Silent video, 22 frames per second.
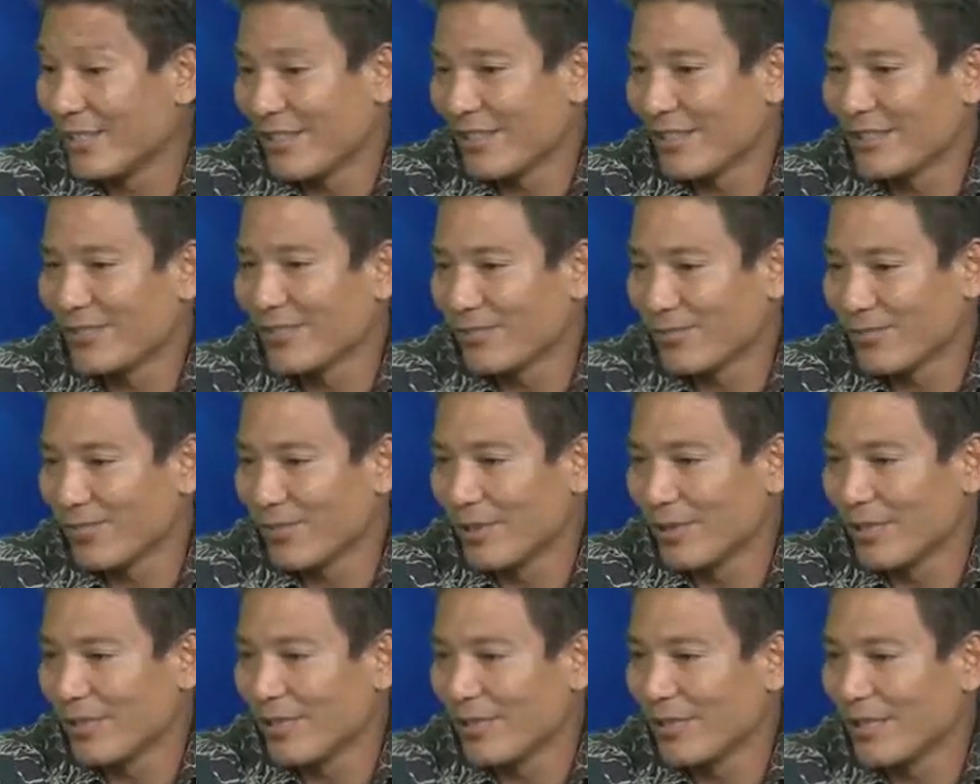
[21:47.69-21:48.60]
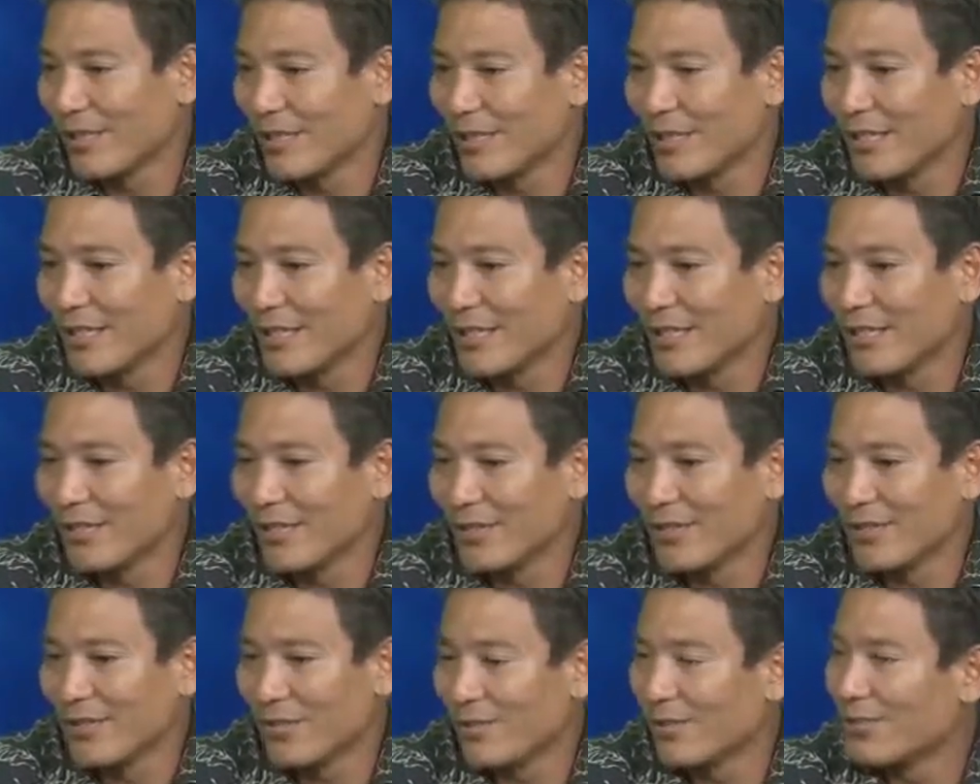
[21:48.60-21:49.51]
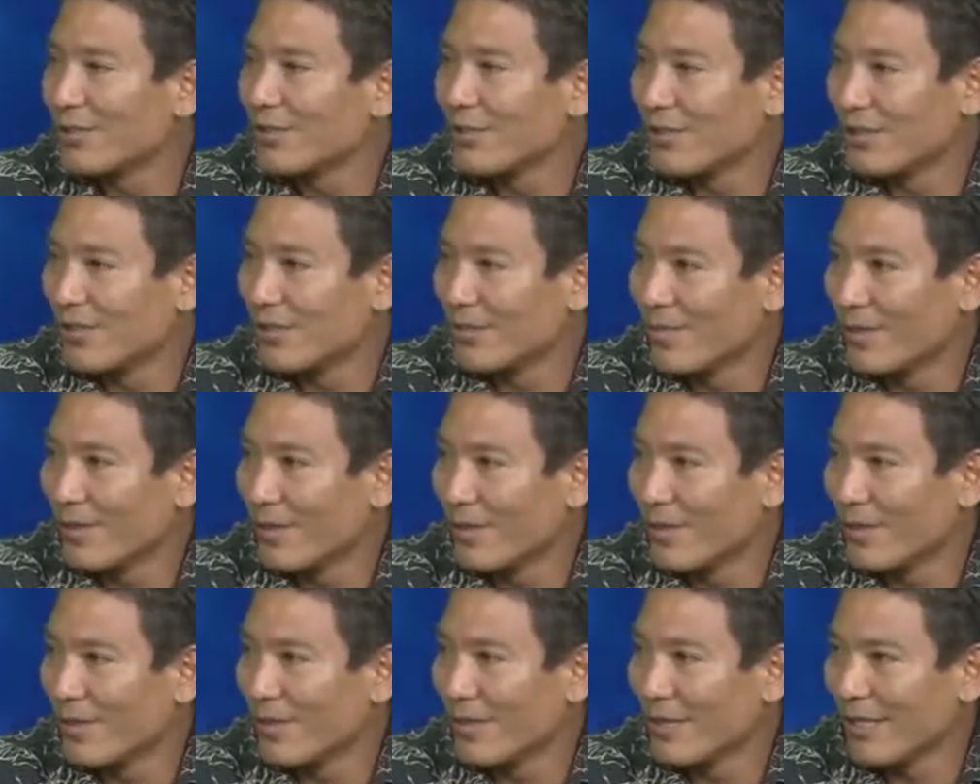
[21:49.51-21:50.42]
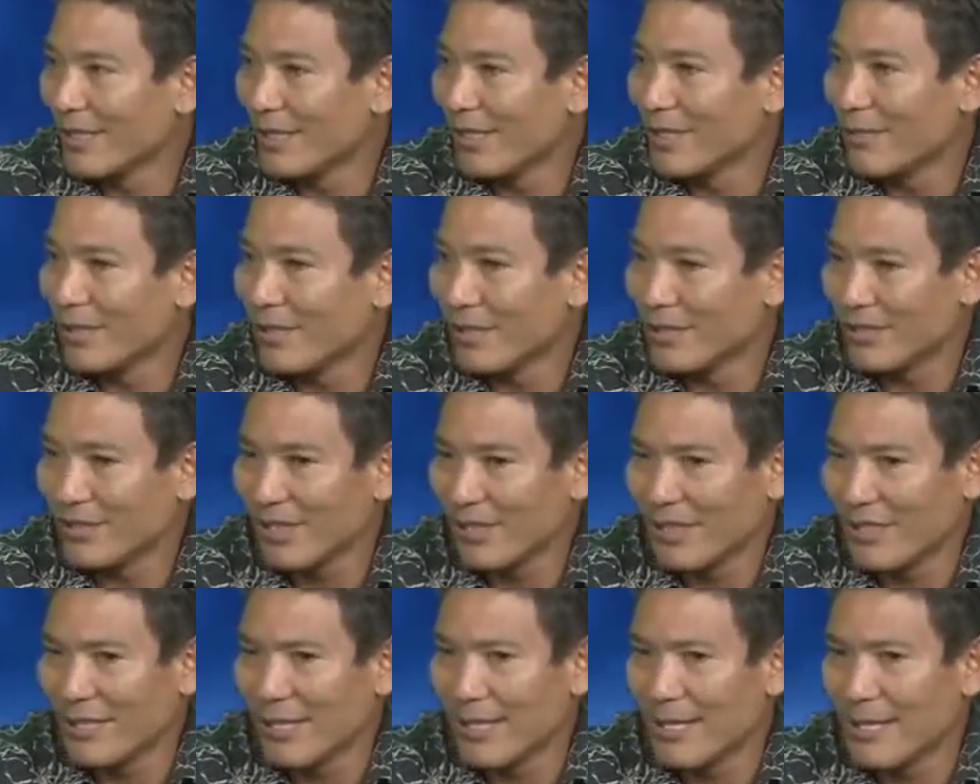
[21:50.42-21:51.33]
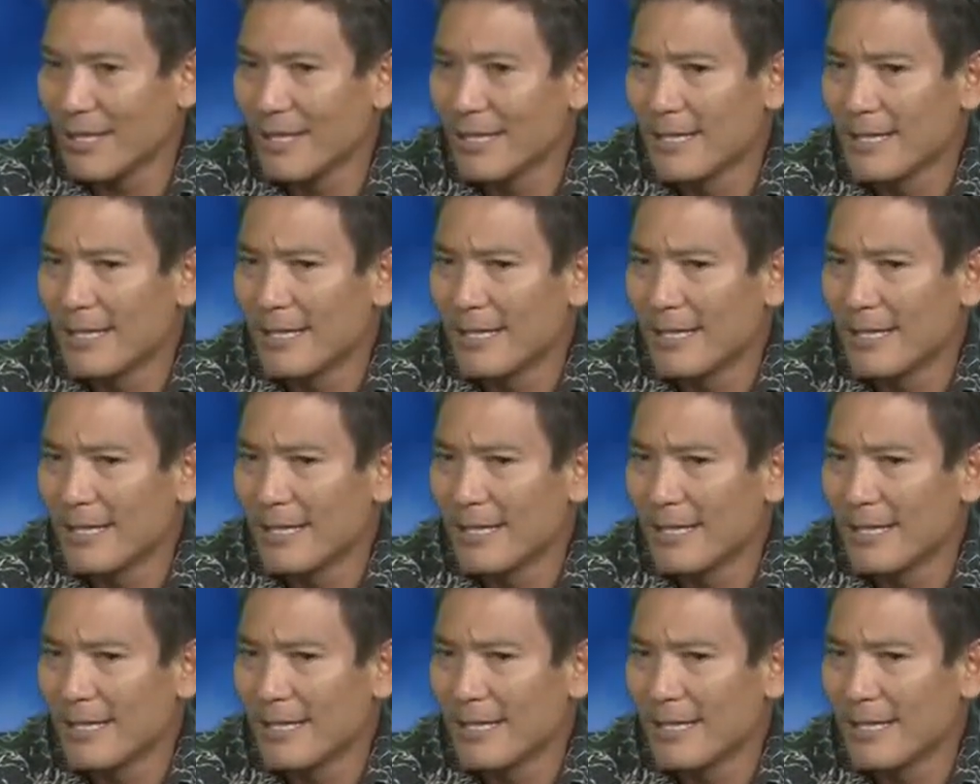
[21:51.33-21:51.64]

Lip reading: that's really encouraging to be in a place like that.